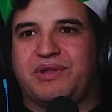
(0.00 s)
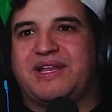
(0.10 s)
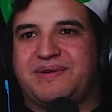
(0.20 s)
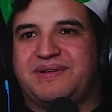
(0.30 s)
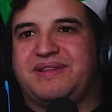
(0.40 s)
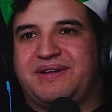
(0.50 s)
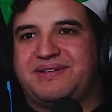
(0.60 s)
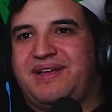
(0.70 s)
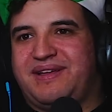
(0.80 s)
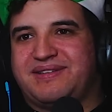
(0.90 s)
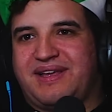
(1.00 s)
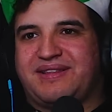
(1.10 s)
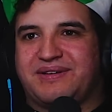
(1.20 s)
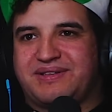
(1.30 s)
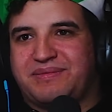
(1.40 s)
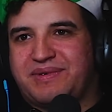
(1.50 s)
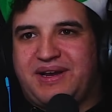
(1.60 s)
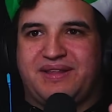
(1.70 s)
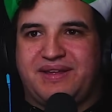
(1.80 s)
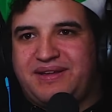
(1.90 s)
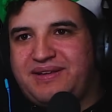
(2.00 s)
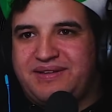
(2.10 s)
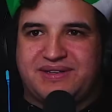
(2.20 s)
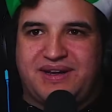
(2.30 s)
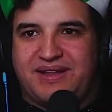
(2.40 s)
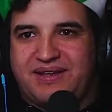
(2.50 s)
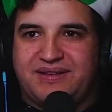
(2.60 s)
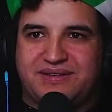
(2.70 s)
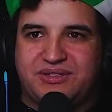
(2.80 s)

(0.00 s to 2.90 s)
Well, that's what they're saying. He's like, there's some kind of like, it's kind of like.